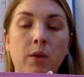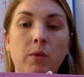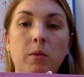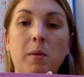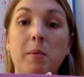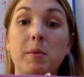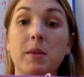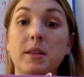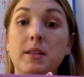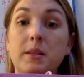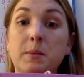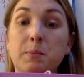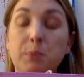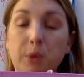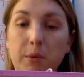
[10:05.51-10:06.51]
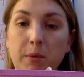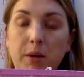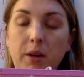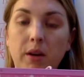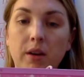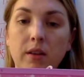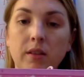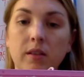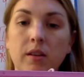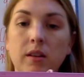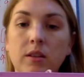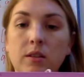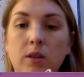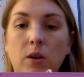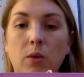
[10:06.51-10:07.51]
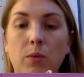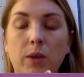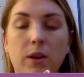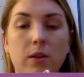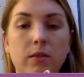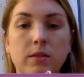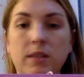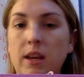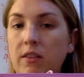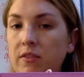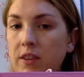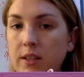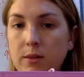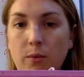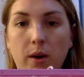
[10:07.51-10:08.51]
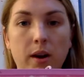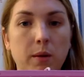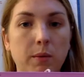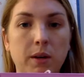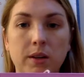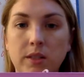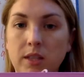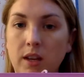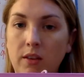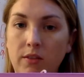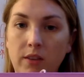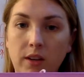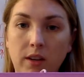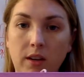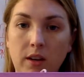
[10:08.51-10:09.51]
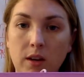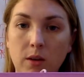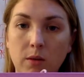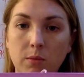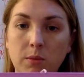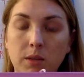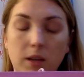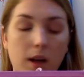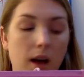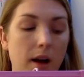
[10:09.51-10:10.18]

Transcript: Remember, this is perimeter, so we don't say feet squared, we don't say feet cubed,